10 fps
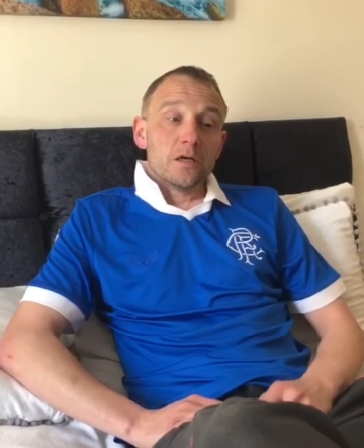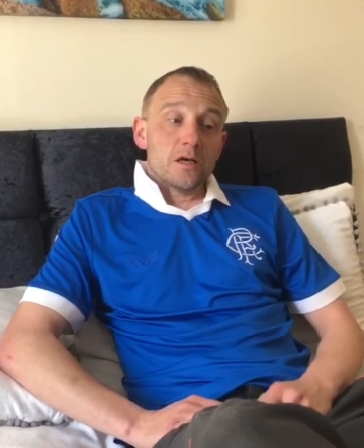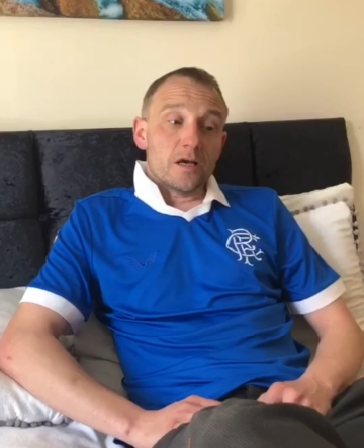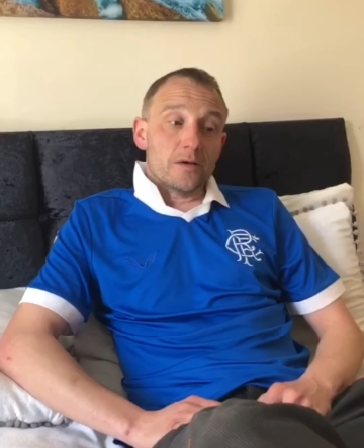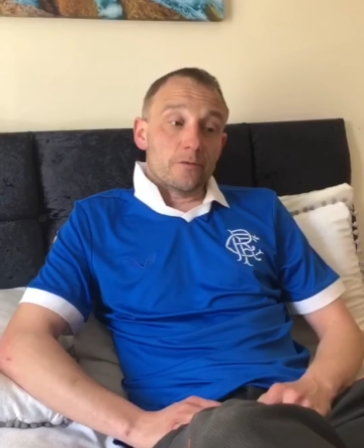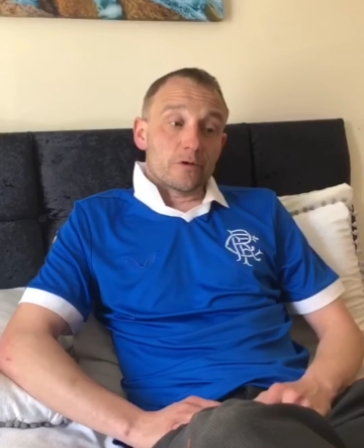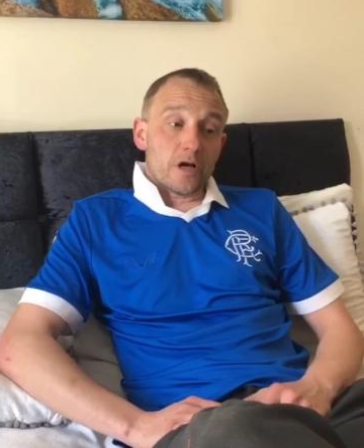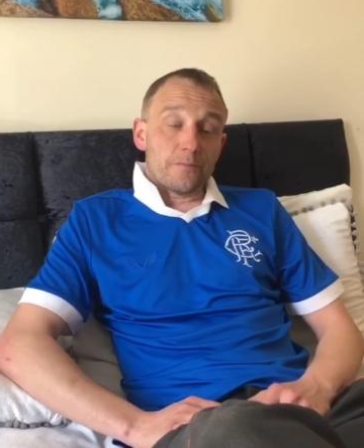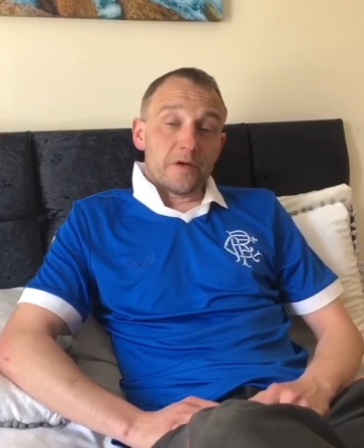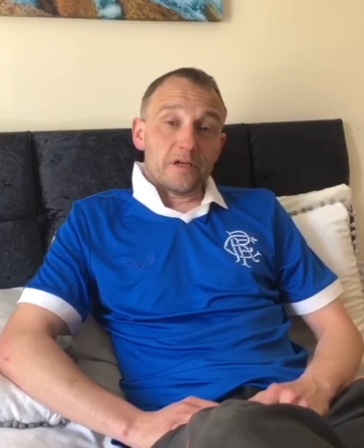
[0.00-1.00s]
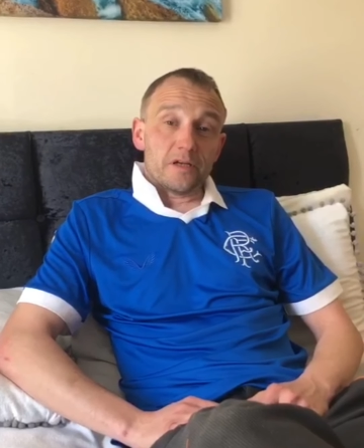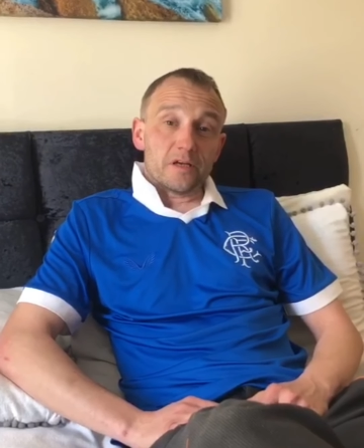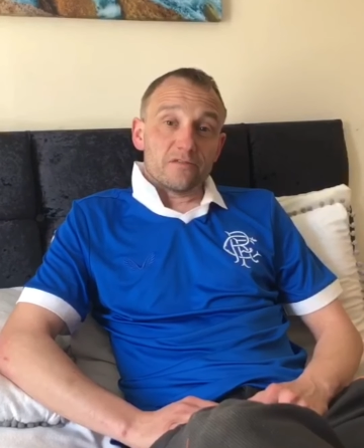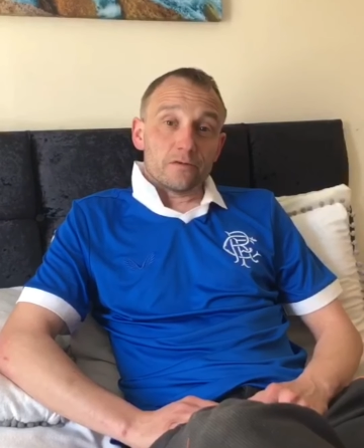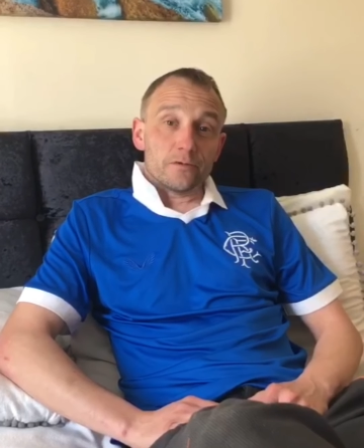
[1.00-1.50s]
We'll get a pint
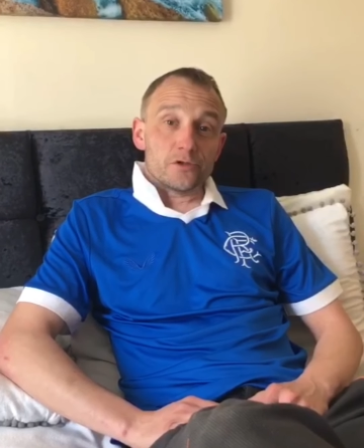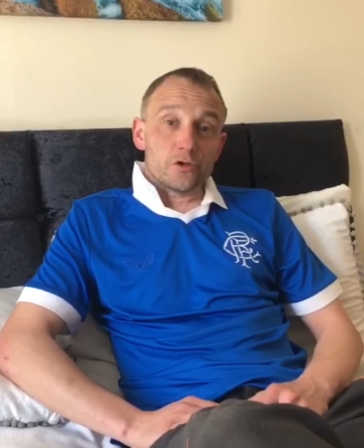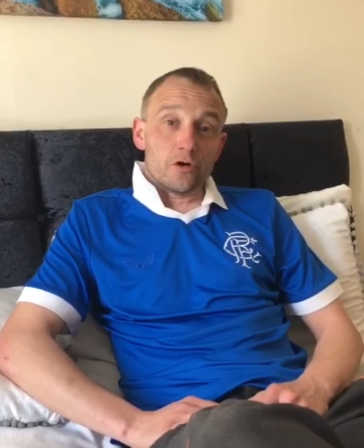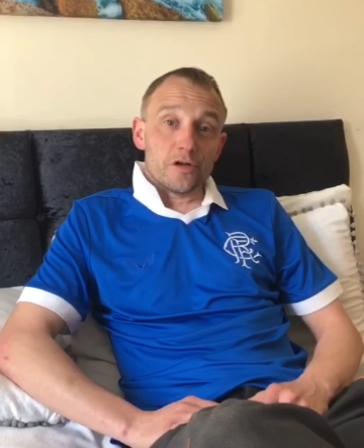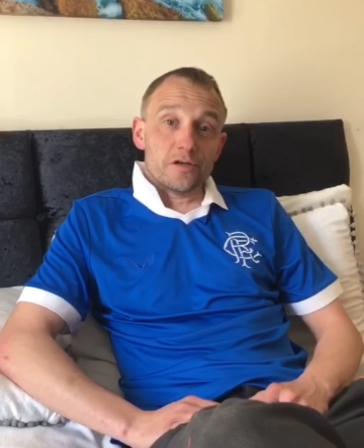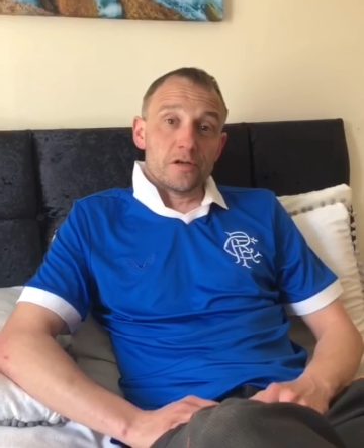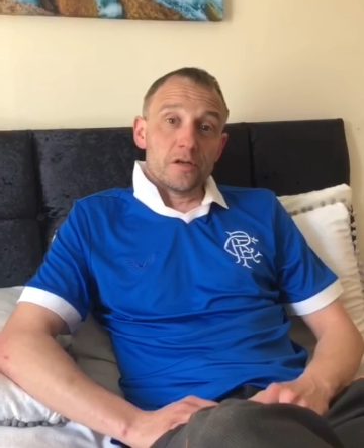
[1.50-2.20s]
together with John.